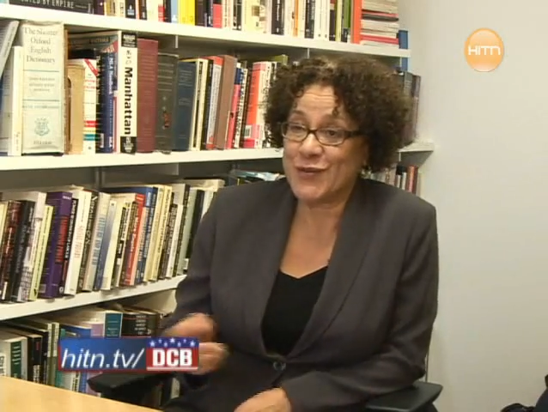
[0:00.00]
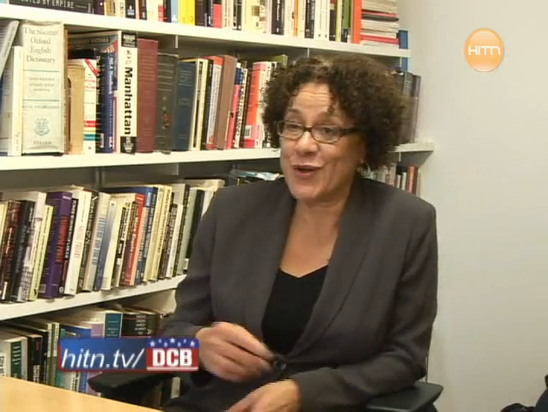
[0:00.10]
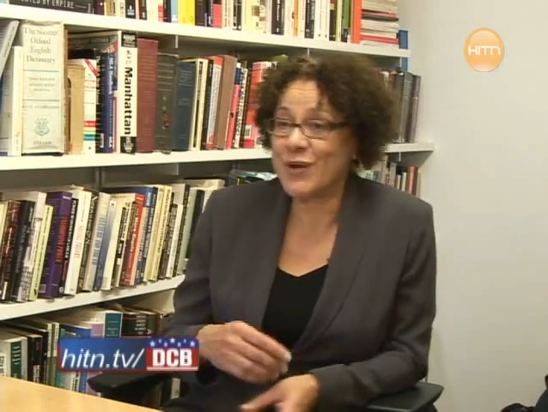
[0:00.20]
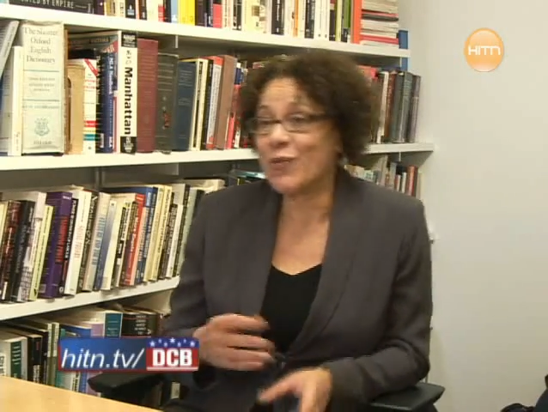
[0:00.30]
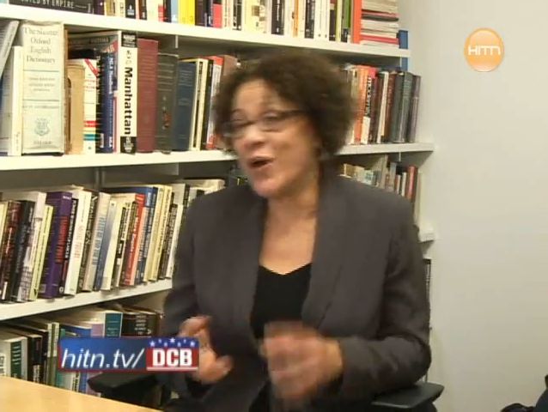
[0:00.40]

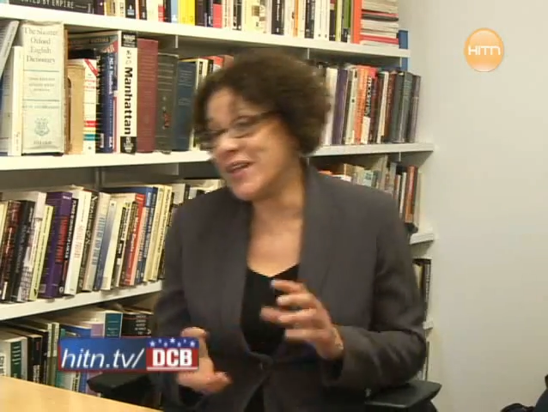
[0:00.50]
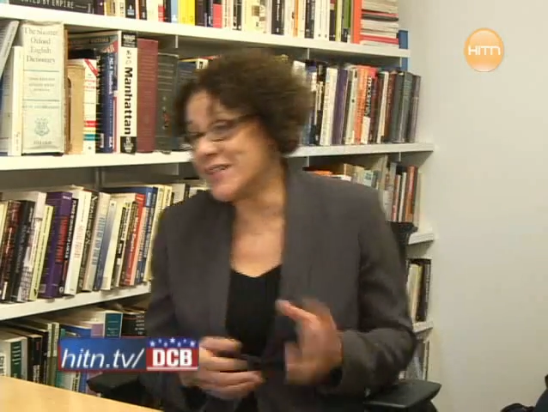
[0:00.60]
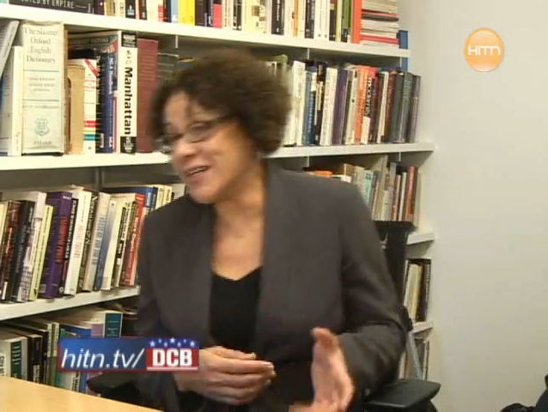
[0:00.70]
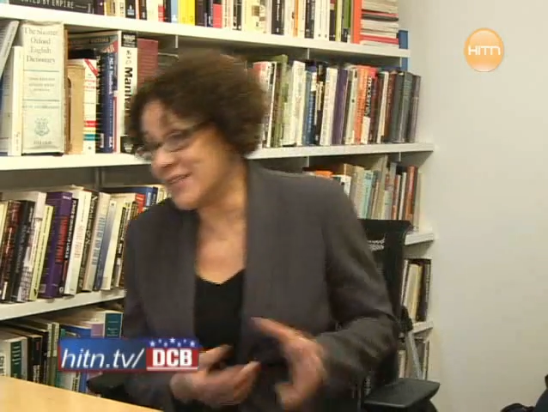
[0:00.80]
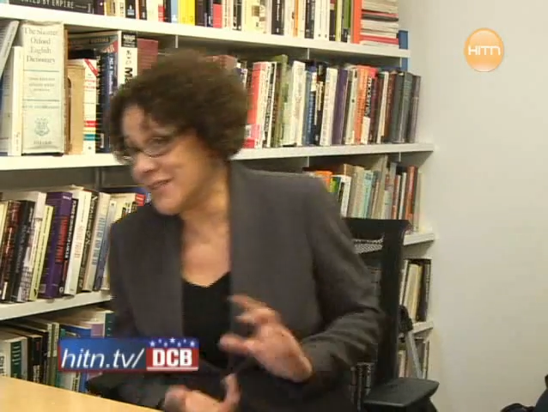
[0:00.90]
So in a way, the
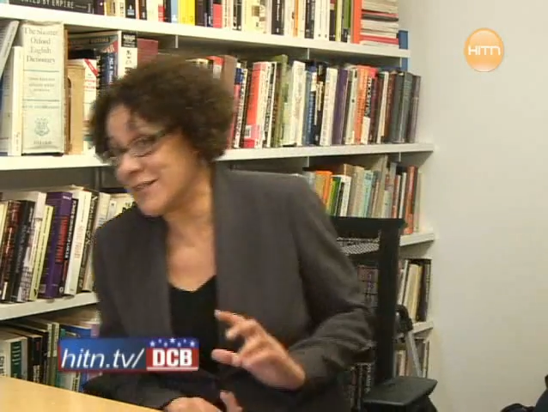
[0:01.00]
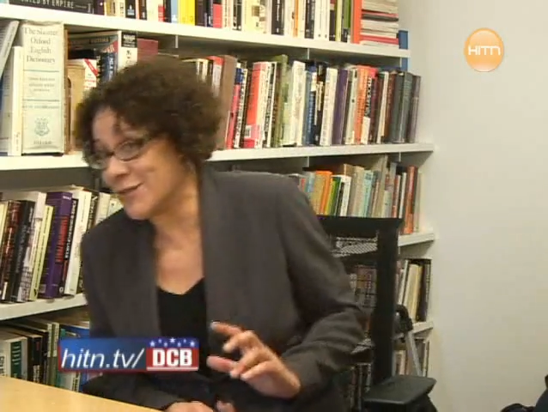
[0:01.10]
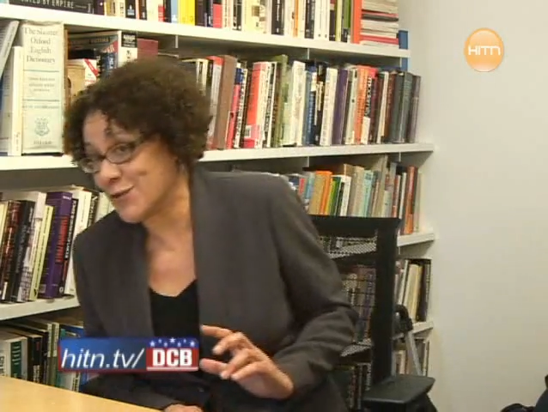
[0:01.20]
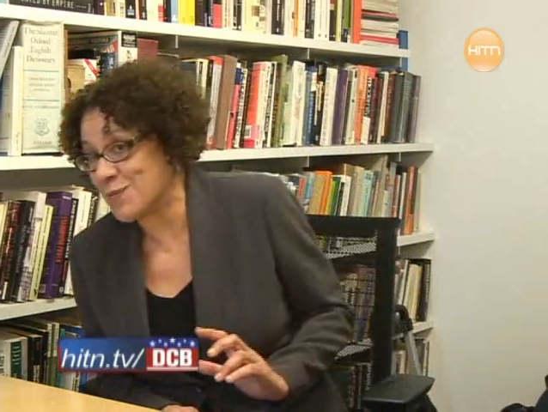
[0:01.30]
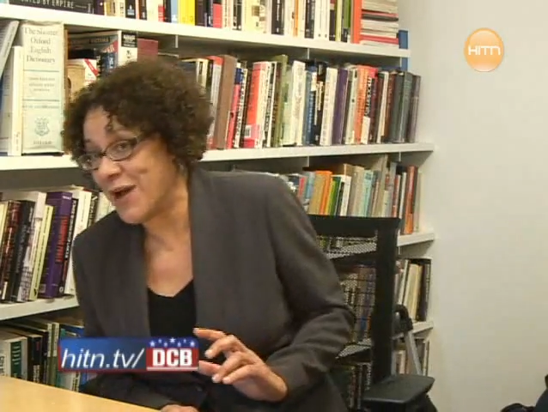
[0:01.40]
census
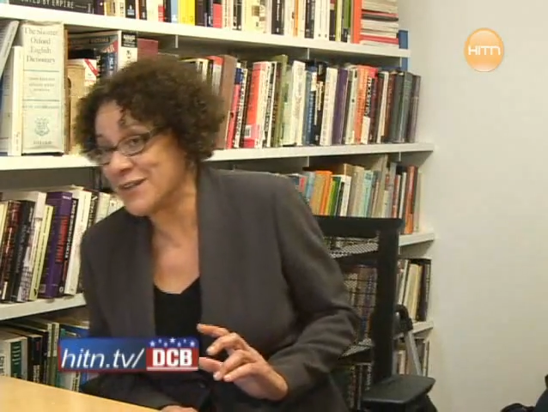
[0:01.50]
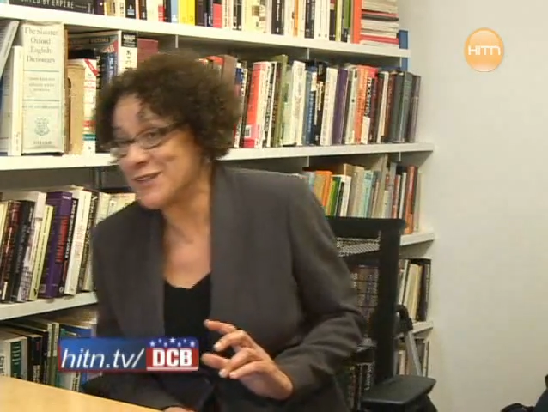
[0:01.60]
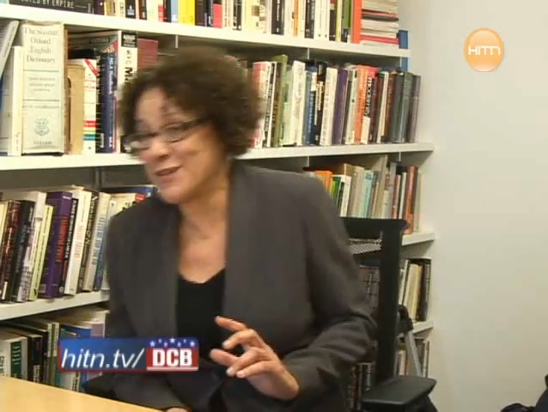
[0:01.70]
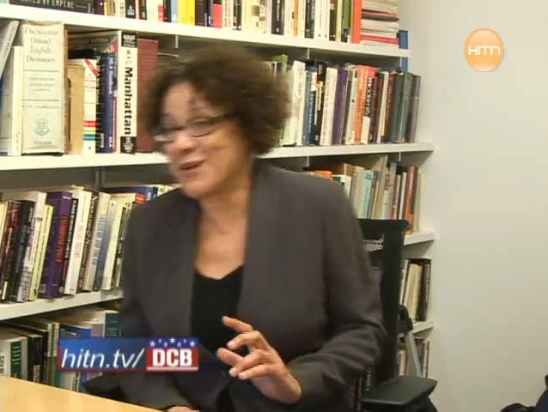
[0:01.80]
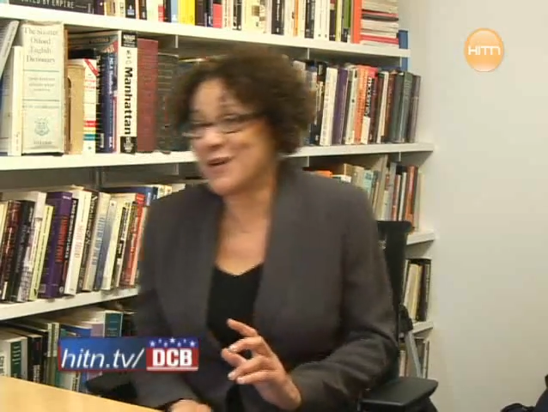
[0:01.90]
is responding
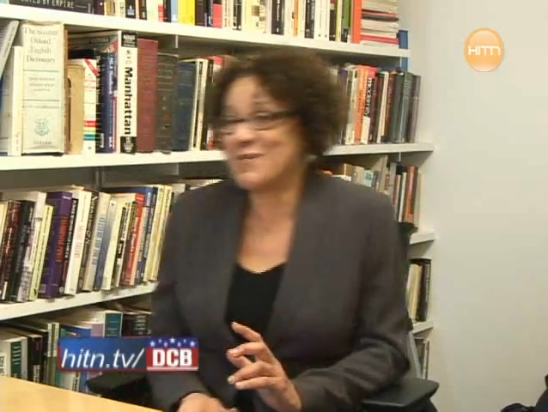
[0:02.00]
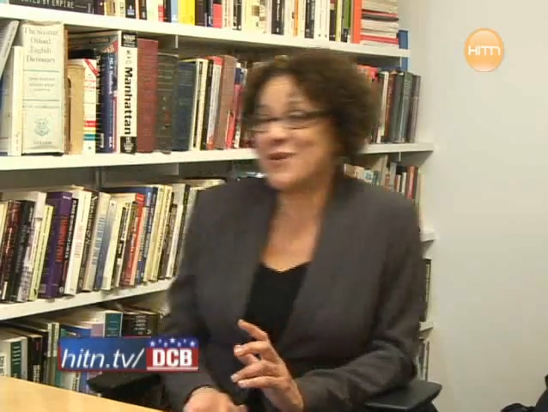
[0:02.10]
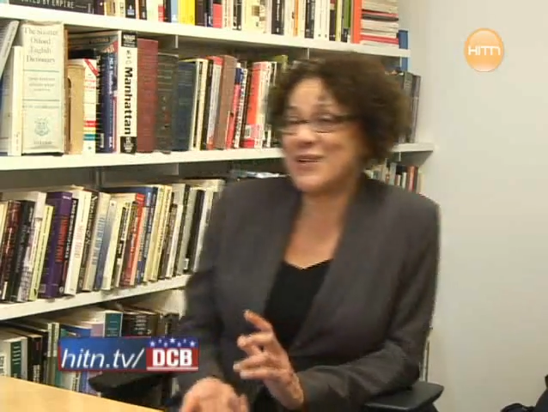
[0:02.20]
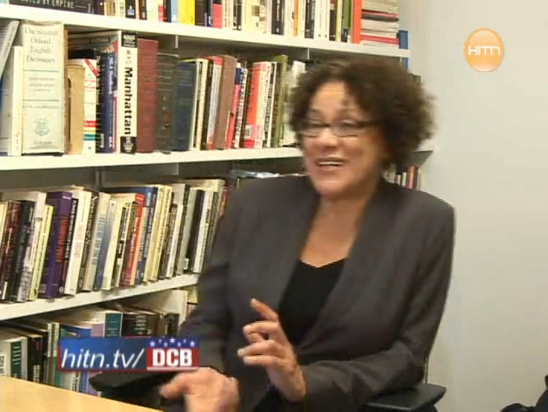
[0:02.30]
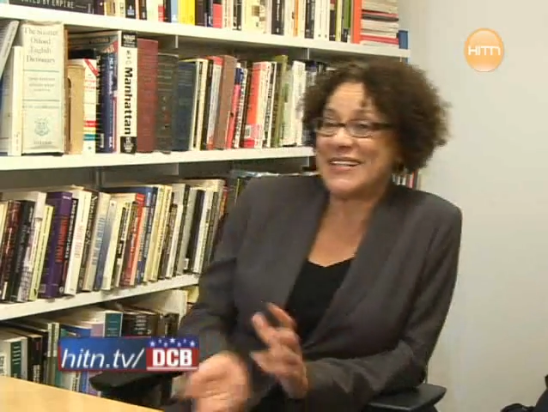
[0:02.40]
to the
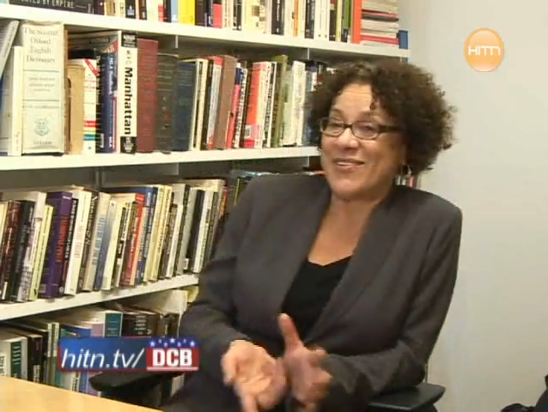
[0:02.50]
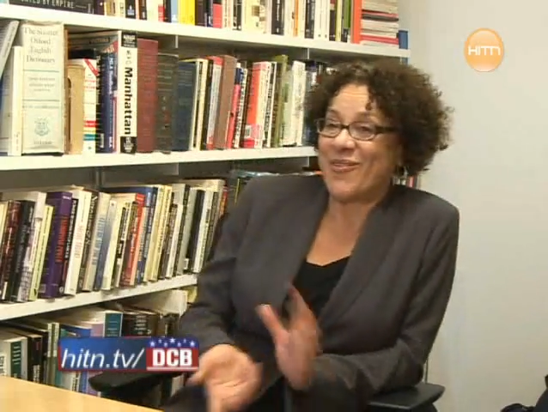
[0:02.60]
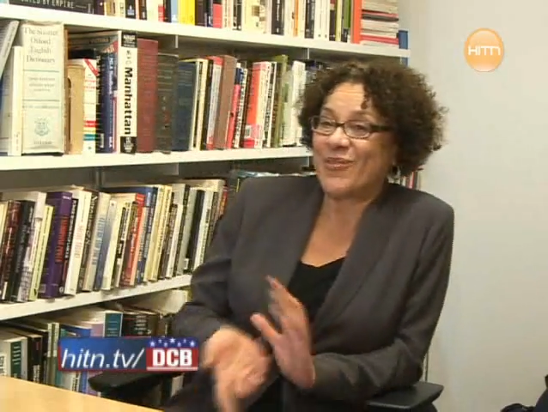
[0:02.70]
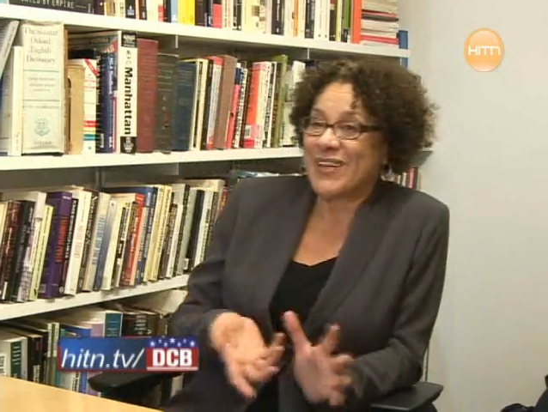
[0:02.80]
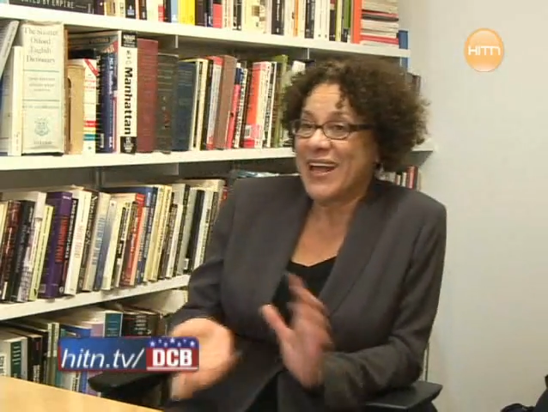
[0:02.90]
community's
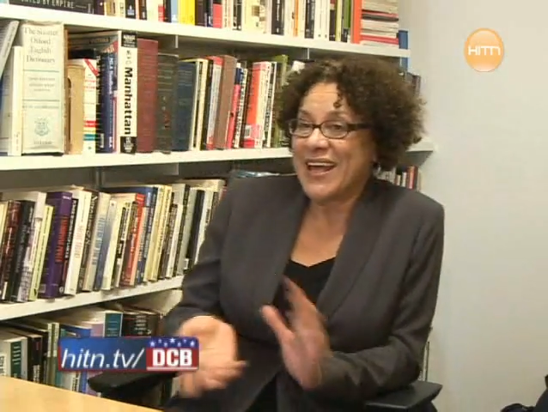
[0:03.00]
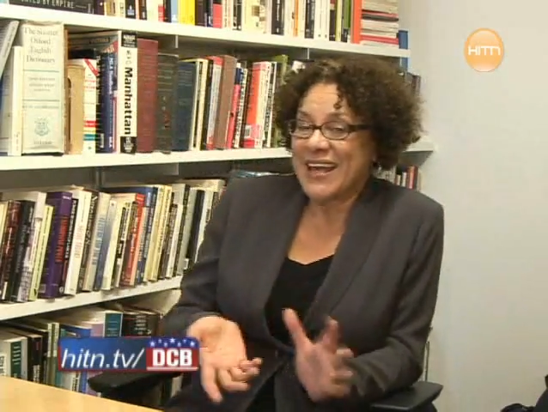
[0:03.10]
own